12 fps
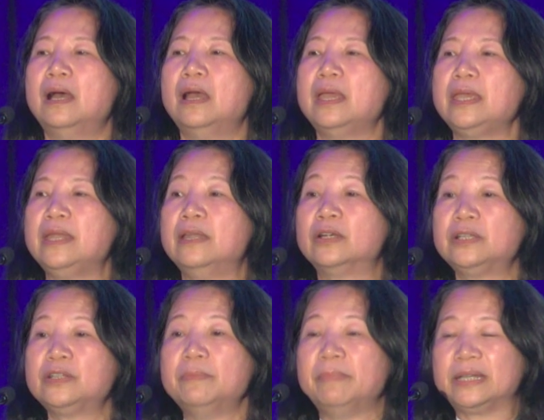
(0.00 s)
in order
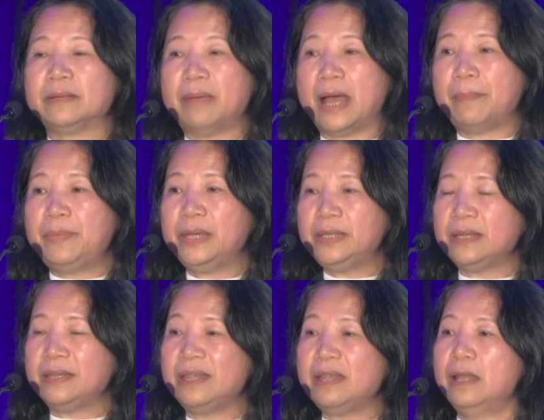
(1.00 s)
to make them happy, they
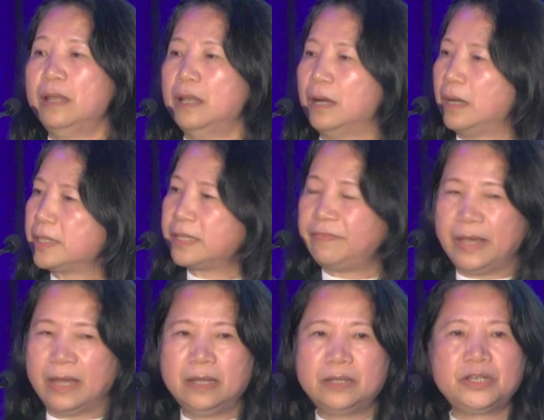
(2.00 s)
need lots of
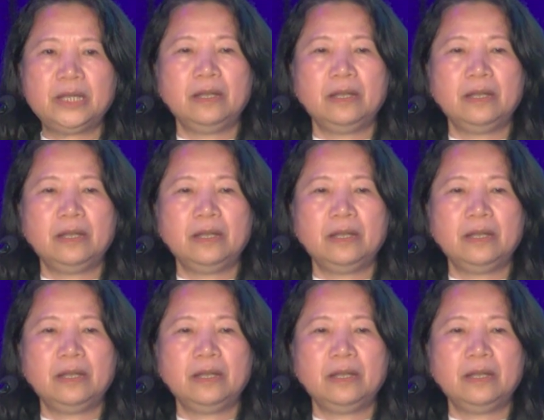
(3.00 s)
energy,